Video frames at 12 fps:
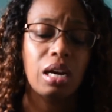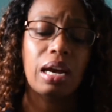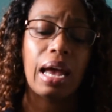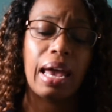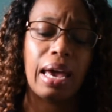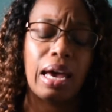
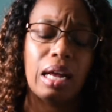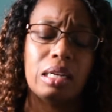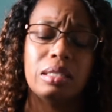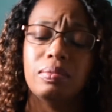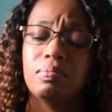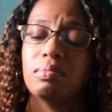
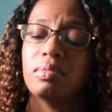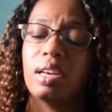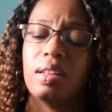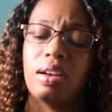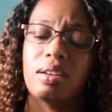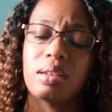and
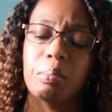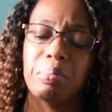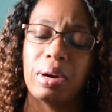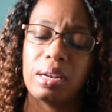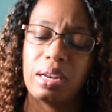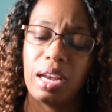then there's a
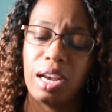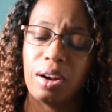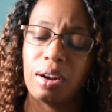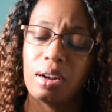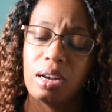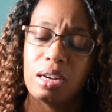button
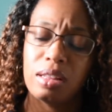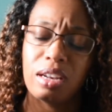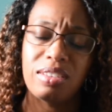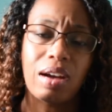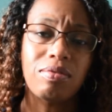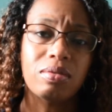here. There's
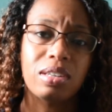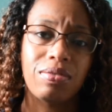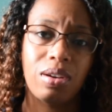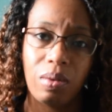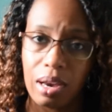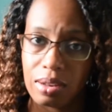several
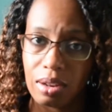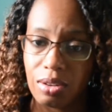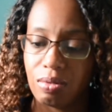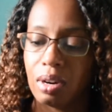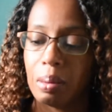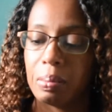different ways to
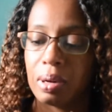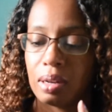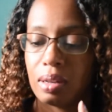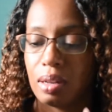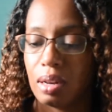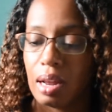do it, but
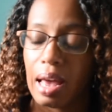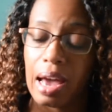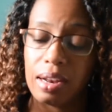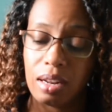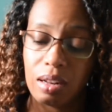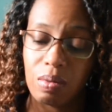I
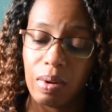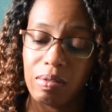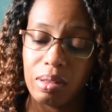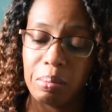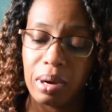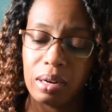did it the way
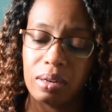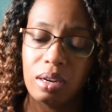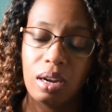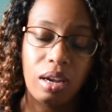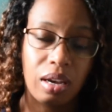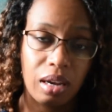with the button.
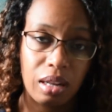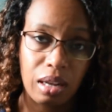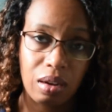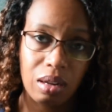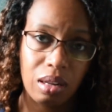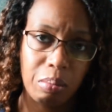You can
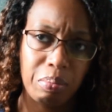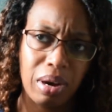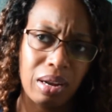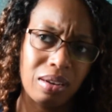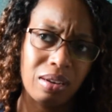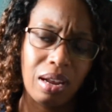click on the
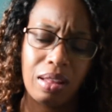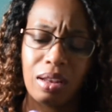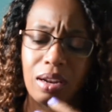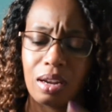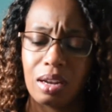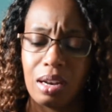button and
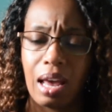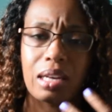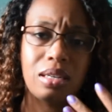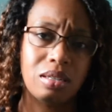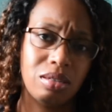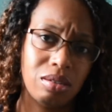then it
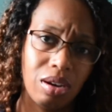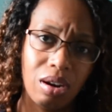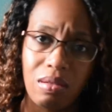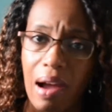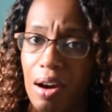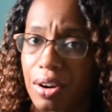connects it to
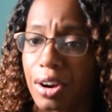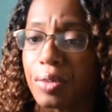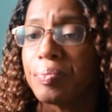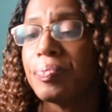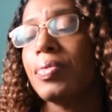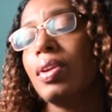your router,
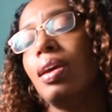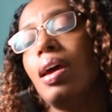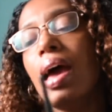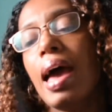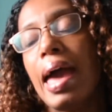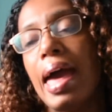
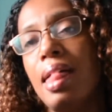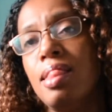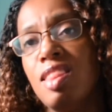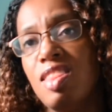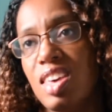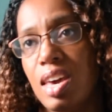
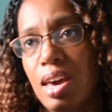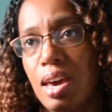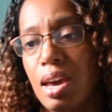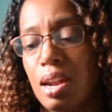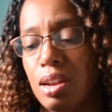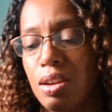and
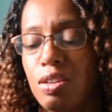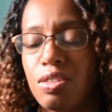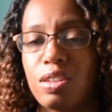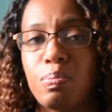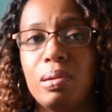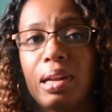then you
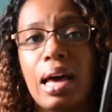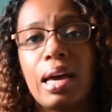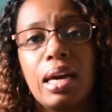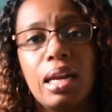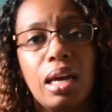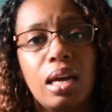just plug
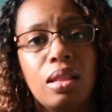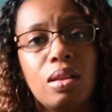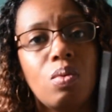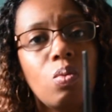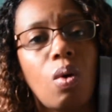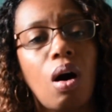it in
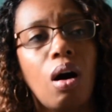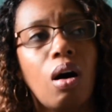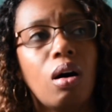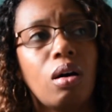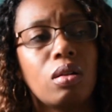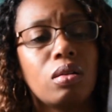the
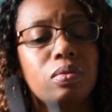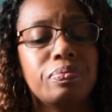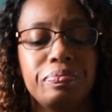wall